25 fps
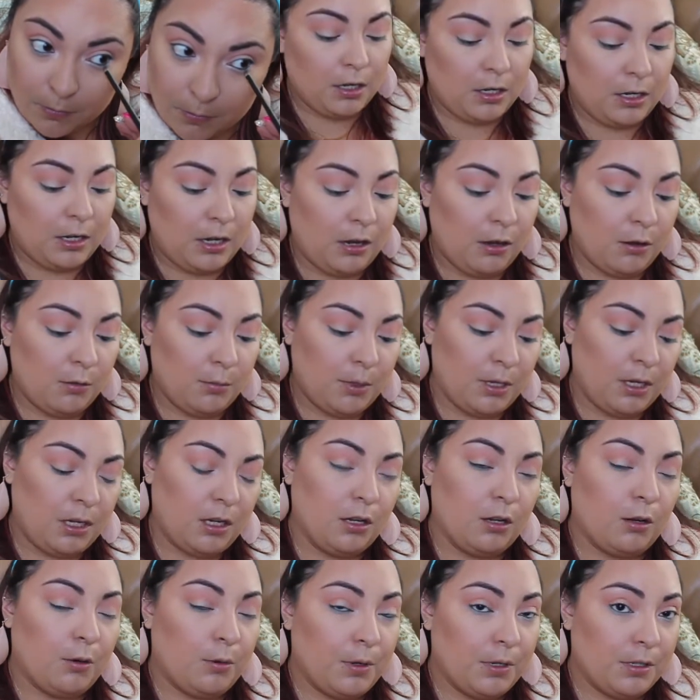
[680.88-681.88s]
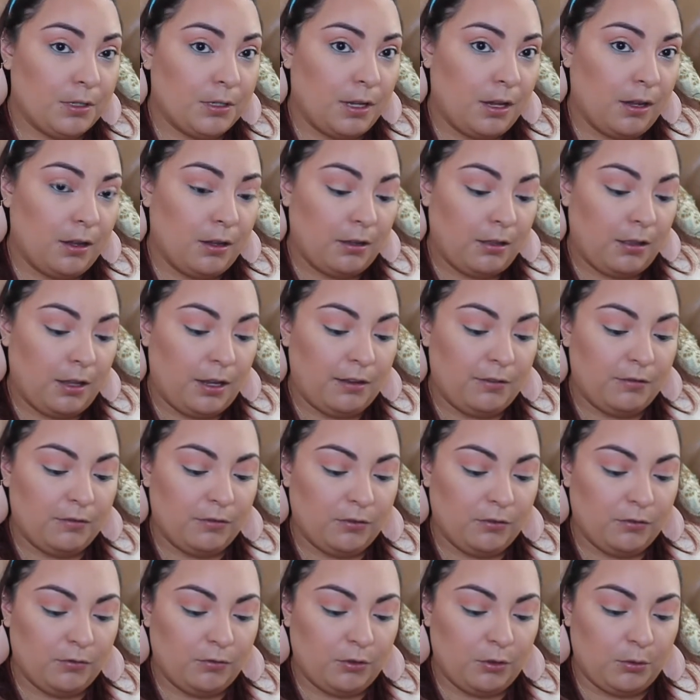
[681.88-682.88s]
Now I'm going to go into Hug Life
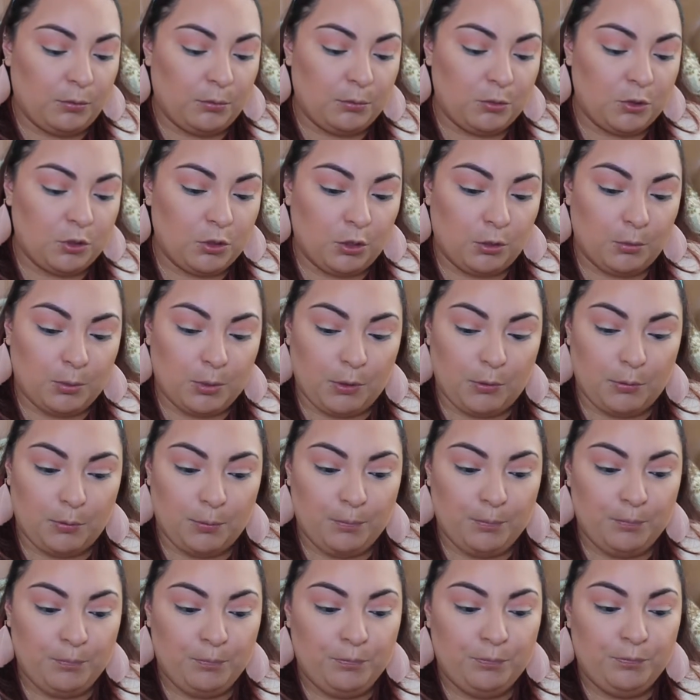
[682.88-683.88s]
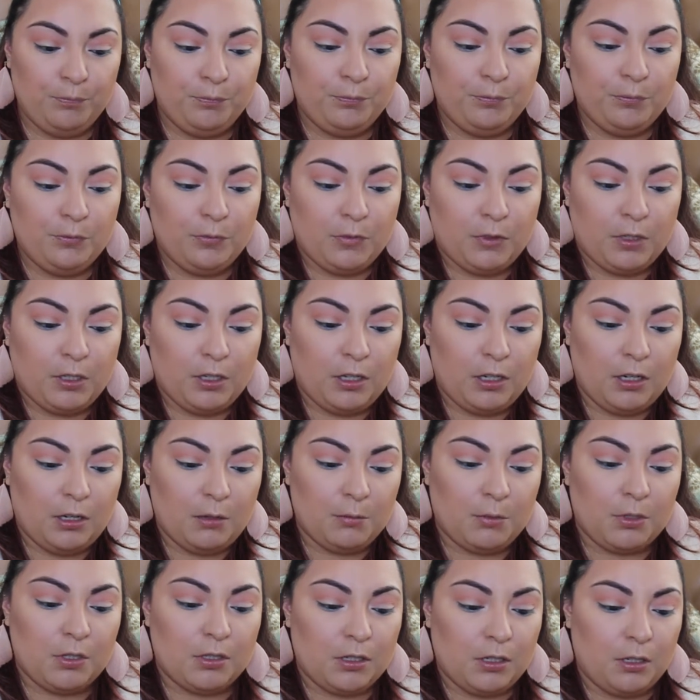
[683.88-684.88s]
from Sugar Pill. And
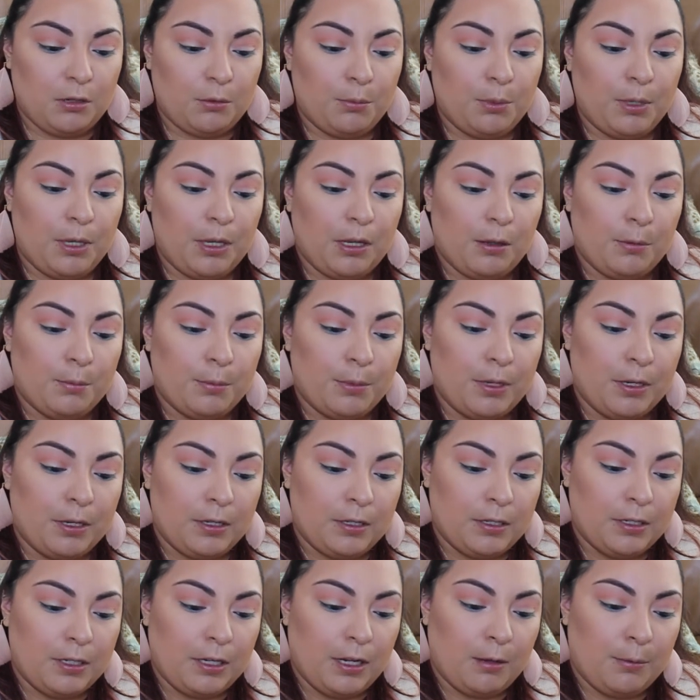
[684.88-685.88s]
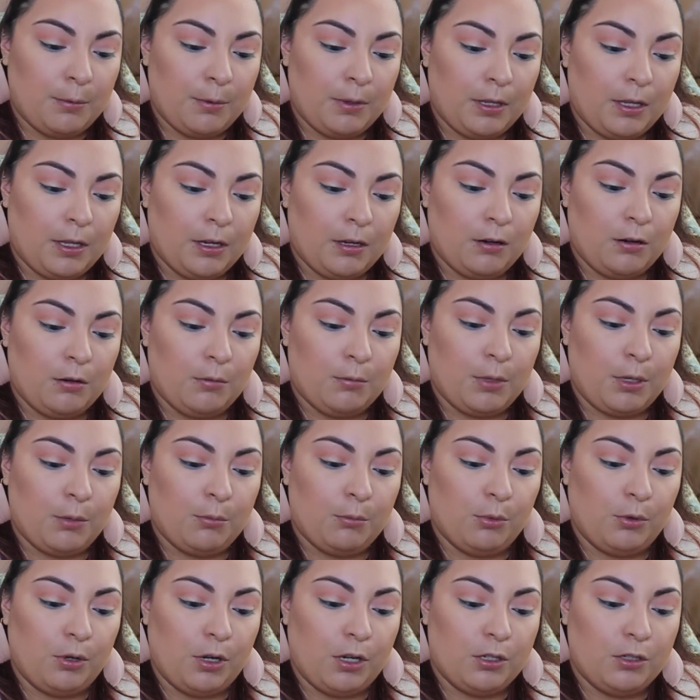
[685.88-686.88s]
I'm just going to pick up a dab of that on my
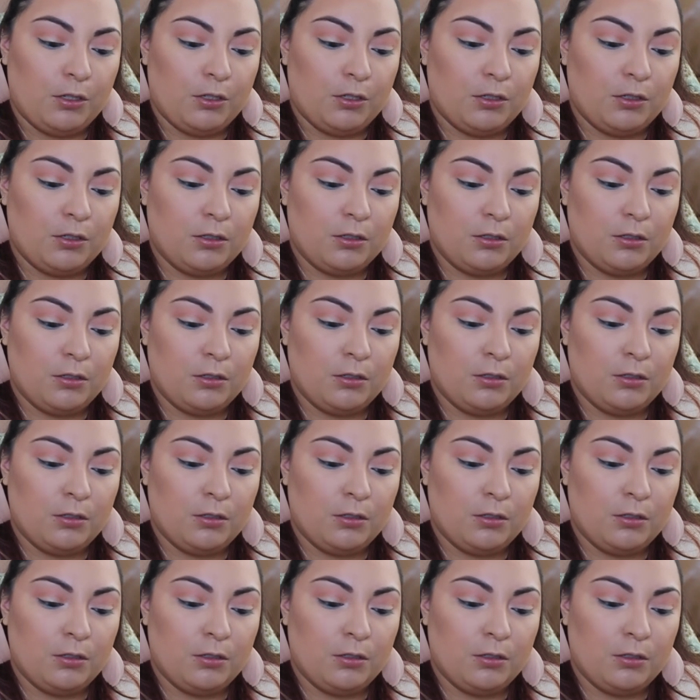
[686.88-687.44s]
brush.